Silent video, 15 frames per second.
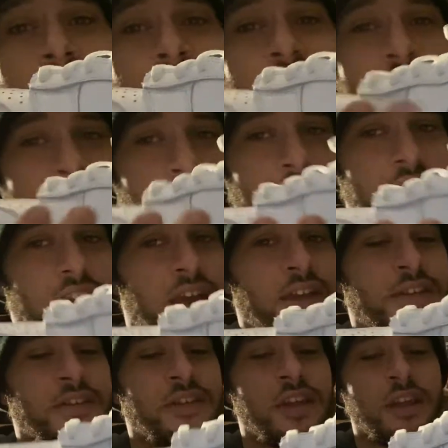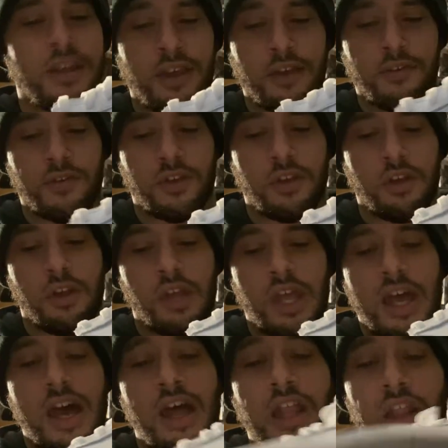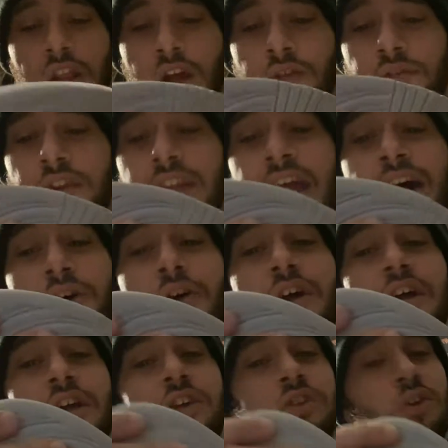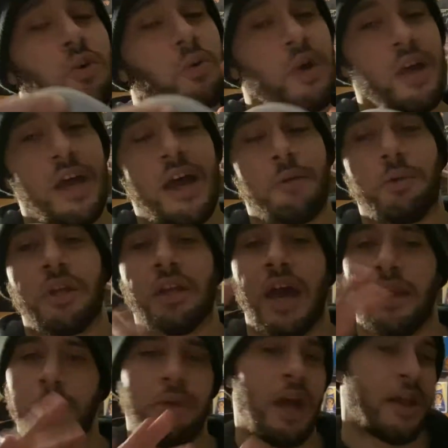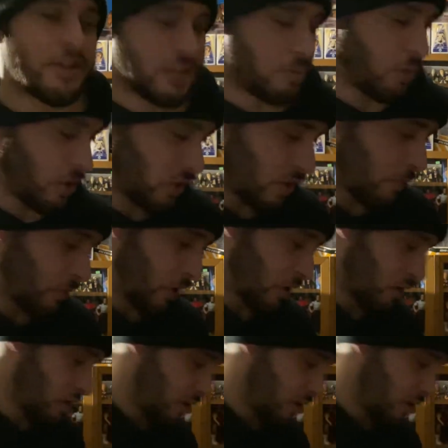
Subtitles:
Valentine's Day gift. I love. Now, you know what? We got to be honest about something.